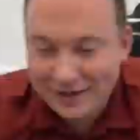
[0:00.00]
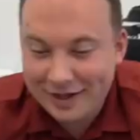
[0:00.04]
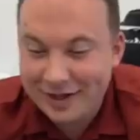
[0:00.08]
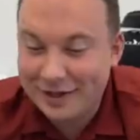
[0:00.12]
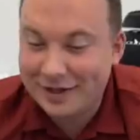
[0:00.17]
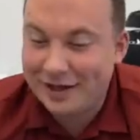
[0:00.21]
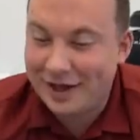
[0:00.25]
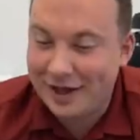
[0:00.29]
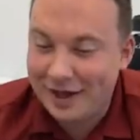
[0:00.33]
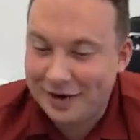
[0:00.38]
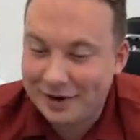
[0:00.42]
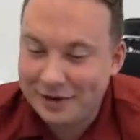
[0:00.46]

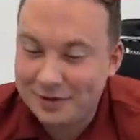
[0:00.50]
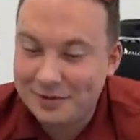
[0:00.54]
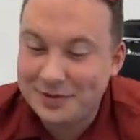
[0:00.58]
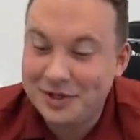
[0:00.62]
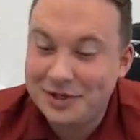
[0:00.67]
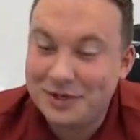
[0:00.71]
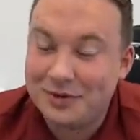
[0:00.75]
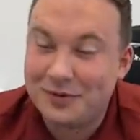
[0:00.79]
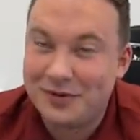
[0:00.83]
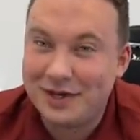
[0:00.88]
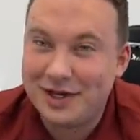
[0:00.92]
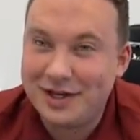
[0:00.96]
a Gallardo
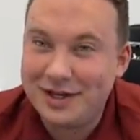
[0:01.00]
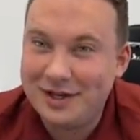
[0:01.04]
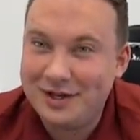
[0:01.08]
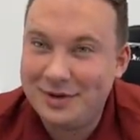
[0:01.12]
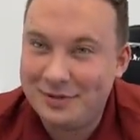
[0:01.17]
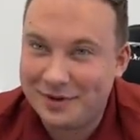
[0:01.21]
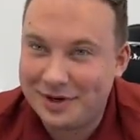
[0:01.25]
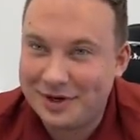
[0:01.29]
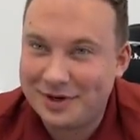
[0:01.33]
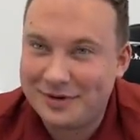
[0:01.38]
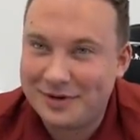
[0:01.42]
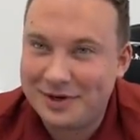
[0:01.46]
in green.
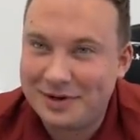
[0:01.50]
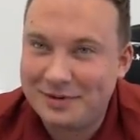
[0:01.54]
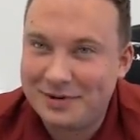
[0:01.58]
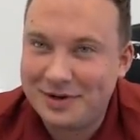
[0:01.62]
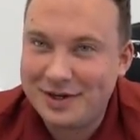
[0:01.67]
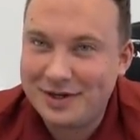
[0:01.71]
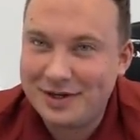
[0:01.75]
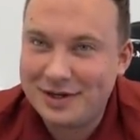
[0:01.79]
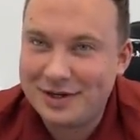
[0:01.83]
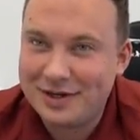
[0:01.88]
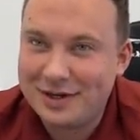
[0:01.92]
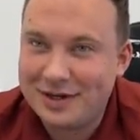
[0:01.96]
You want a green
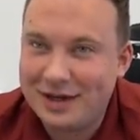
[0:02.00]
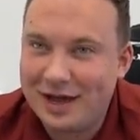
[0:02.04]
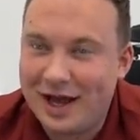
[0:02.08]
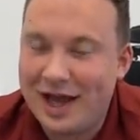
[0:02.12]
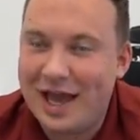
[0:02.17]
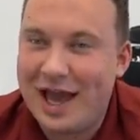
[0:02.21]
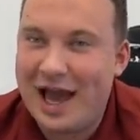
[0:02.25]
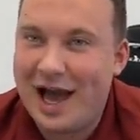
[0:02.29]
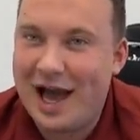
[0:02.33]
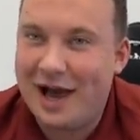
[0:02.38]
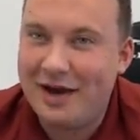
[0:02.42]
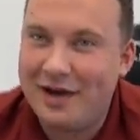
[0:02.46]
one?
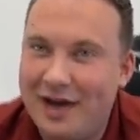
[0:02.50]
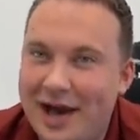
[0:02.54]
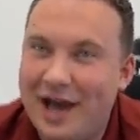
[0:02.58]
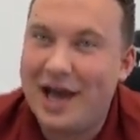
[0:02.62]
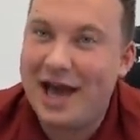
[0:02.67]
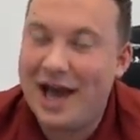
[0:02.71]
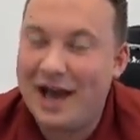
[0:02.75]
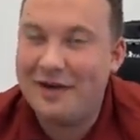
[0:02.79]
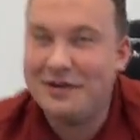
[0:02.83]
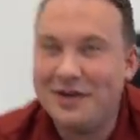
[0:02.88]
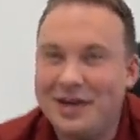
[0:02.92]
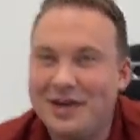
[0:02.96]
I, I
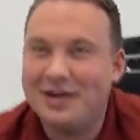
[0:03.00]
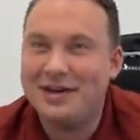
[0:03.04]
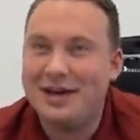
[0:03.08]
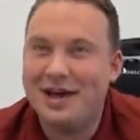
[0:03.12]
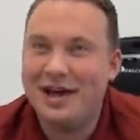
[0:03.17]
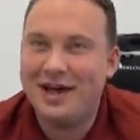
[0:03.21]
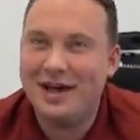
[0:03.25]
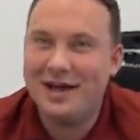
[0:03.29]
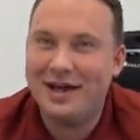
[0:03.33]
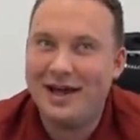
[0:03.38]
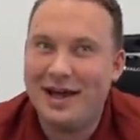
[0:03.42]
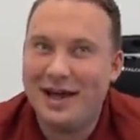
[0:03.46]
have a,
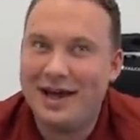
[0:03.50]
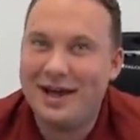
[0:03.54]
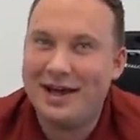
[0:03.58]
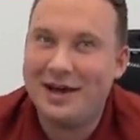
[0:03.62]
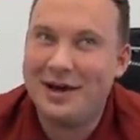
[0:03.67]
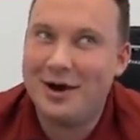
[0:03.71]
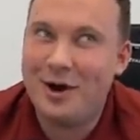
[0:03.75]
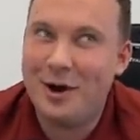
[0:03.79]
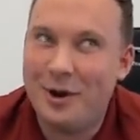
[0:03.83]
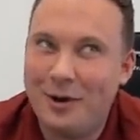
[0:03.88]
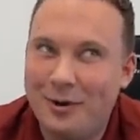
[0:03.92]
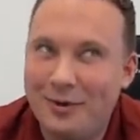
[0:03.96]

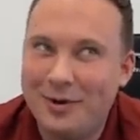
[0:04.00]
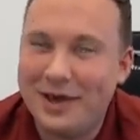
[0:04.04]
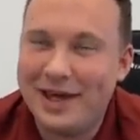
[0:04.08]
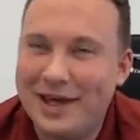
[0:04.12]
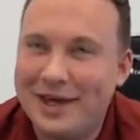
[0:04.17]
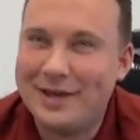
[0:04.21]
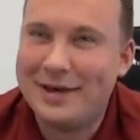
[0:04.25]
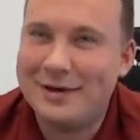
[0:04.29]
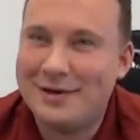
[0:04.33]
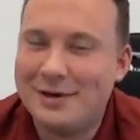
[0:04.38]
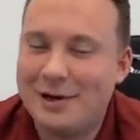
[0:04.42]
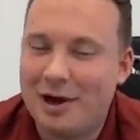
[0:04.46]
a
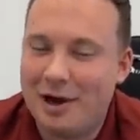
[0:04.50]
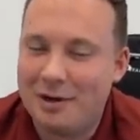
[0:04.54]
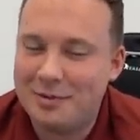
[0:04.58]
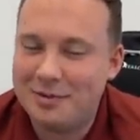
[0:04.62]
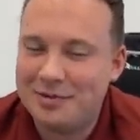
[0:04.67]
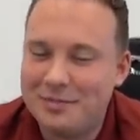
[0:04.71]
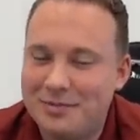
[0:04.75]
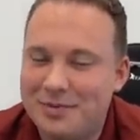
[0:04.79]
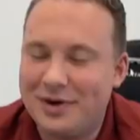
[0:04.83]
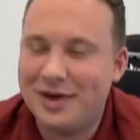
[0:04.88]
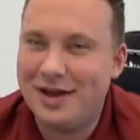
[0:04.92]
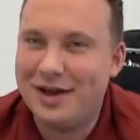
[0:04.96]
08
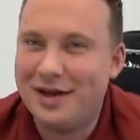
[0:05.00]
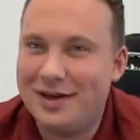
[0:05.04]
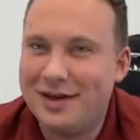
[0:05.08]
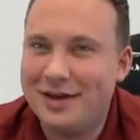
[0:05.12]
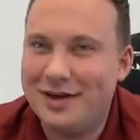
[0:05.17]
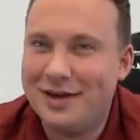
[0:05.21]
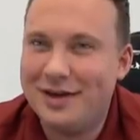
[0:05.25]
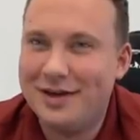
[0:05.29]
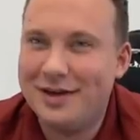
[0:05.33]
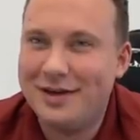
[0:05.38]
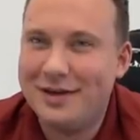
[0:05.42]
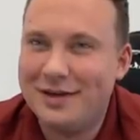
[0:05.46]
Carbon
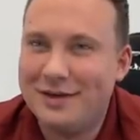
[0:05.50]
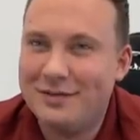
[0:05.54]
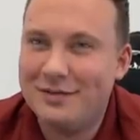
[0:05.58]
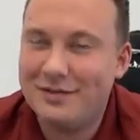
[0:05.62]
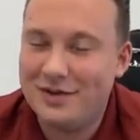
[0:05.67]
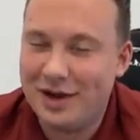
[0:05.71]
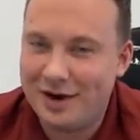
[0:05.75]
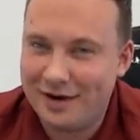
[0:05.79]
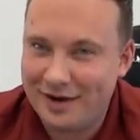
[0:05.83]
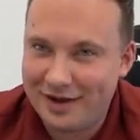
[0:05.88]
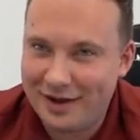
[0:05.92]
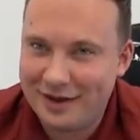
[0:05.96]
Brake
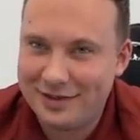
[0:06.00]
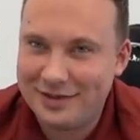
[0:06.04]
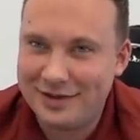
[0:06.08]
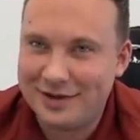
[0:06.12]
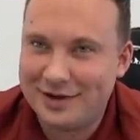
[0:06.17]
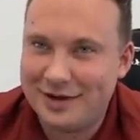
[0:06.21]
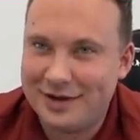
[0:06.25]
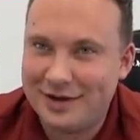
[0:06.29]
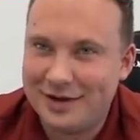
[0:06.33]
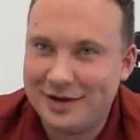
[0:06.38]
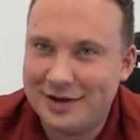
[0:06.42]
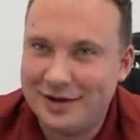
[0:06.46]
Verde
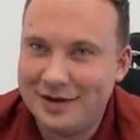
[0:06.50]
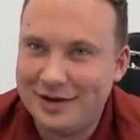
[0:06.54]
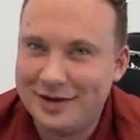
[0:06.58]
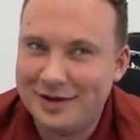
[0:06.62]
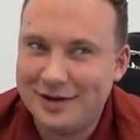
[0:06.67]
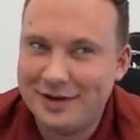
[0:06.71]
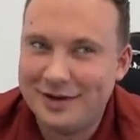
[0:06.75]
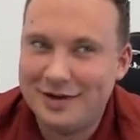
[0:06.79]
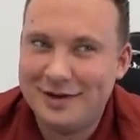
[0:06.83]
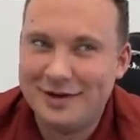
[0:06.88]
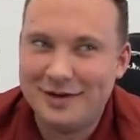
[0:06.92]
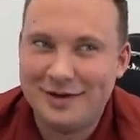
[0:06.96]
Ithaca
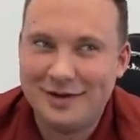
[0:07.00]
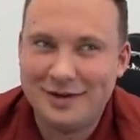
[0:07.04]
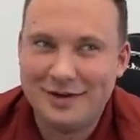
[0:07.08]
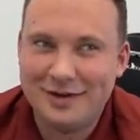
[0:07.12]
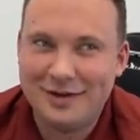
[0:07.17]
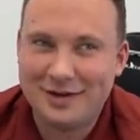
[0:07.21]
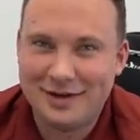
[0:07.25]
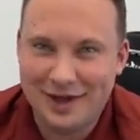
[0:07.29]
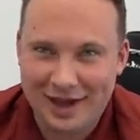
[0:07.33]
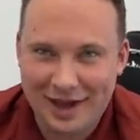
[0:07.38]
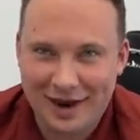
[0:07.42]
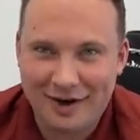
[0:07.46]

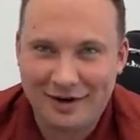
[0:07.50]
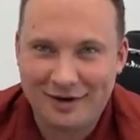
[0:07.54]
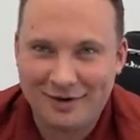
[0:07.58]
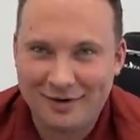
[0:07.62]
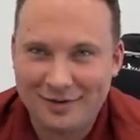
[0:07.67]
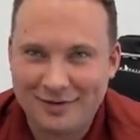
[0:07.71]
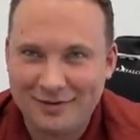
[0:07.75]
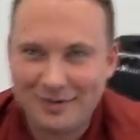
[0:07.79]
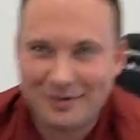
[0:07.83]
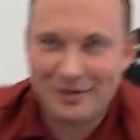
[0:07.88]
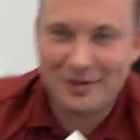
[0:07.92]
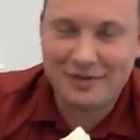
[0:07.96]

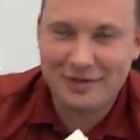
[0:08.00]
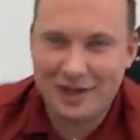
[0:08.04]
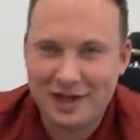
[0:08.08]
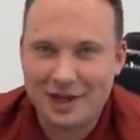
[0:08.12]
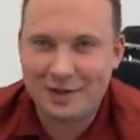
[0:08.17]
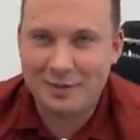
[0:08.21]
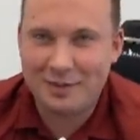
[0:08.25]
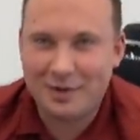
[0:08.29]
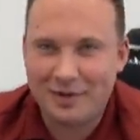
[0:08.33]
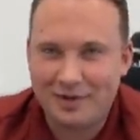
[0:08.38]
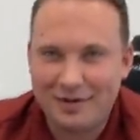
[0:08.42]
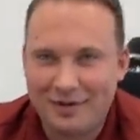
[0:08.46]
Gallardo. If available.
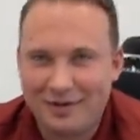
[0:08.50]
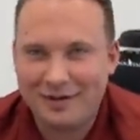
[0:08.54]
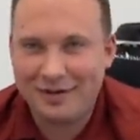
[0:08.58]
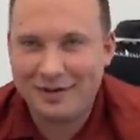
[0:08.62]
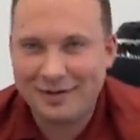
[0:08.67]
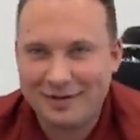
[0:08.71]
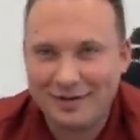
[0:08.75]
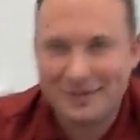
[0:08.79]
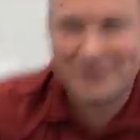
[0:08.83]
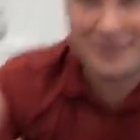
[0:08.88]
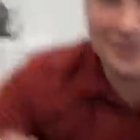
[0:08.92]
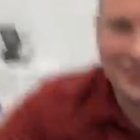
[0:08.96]
I get a
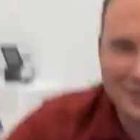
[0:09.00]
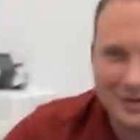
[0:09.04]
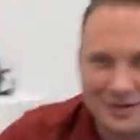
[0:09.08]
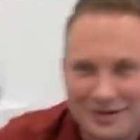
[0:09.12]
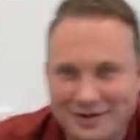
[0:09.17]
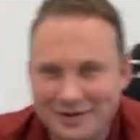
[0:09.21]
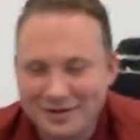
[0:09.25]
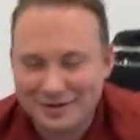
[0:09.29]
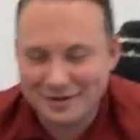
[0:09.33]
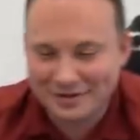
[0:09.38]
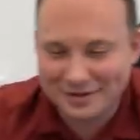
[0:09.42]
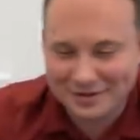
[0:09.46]
Lamborghini, it
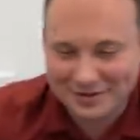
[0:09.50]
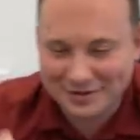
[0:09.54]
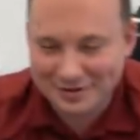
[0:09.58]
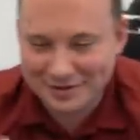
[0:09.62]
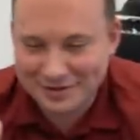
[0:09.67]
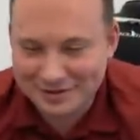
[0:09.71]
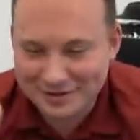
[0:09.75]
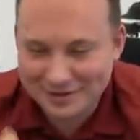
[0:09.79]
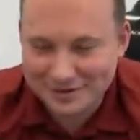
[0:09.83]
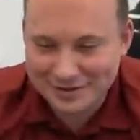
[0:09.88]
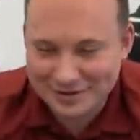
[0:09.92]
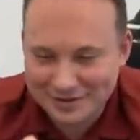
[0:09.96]
has to be in
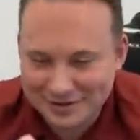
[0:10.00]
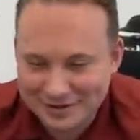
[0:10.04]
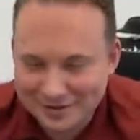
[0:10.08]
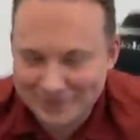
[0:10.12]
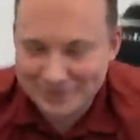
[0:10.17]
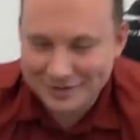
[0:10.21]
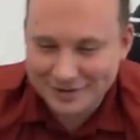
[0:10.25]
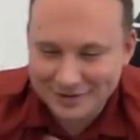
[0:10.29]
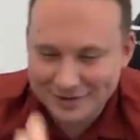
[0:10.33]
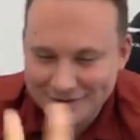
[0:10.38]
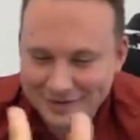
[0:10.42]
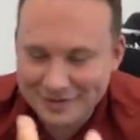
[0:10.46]
Verde
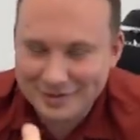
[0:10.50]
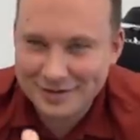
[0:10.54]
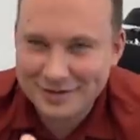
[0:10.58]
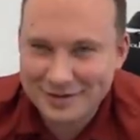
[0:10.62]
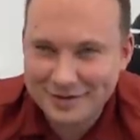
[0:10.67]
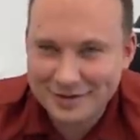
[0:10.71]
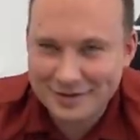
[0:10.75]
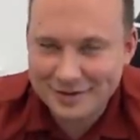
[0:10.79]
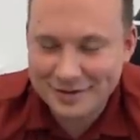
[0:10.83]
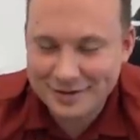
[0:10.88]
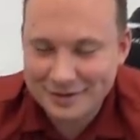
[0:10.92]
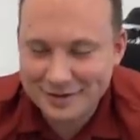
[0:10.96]
Ithaca or
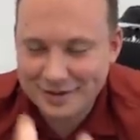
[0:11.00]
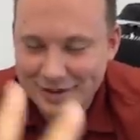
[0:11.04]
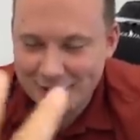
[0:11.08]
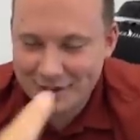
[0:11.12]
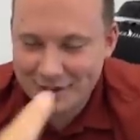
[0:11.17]
Mantis. I'll take